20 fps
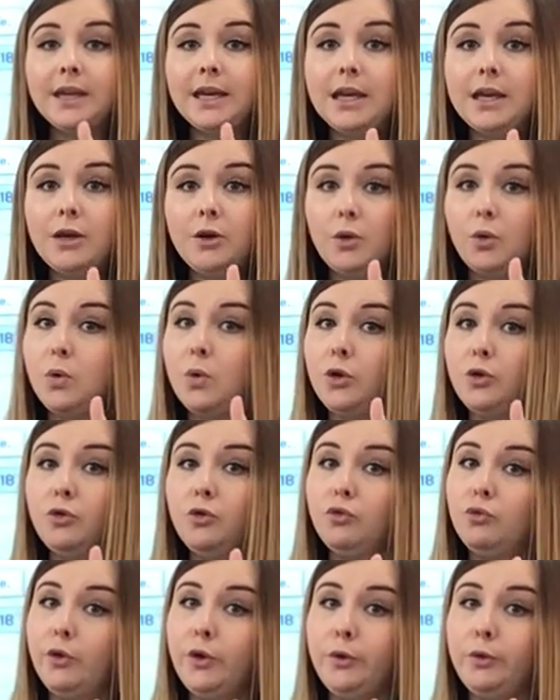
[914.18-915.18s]
equal
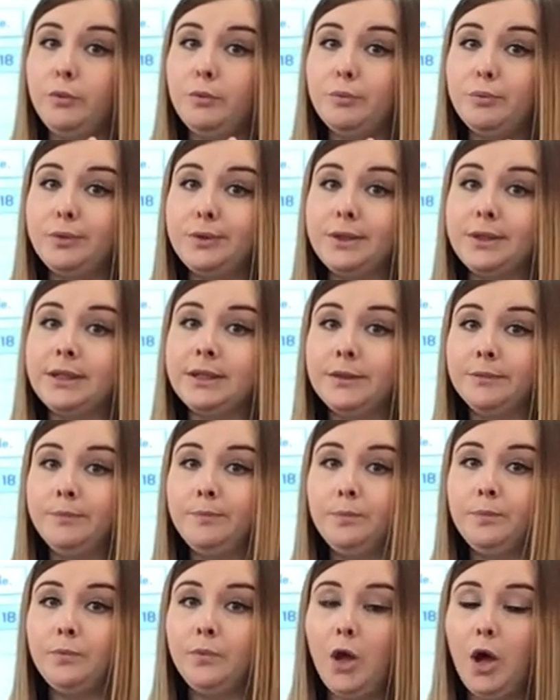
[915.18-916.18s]
groups.
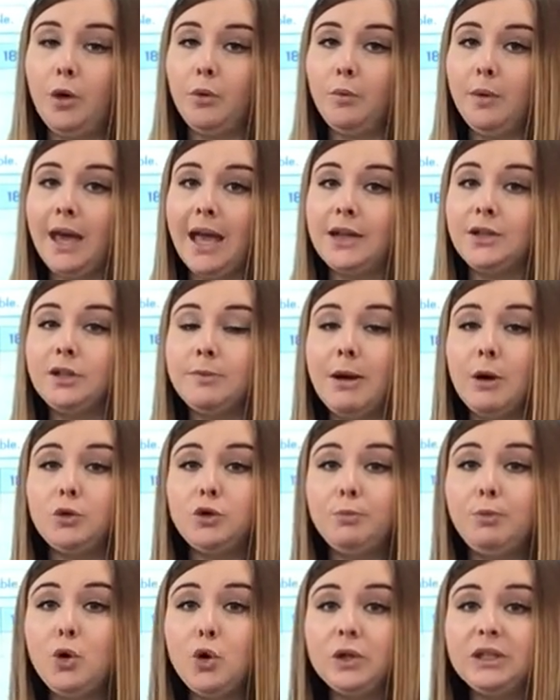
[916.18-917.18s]
Okay, so I'm about
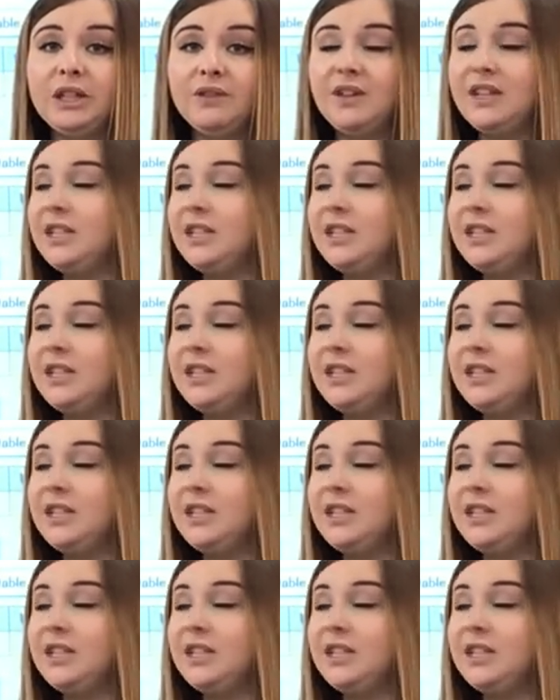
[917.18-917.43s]
to pause the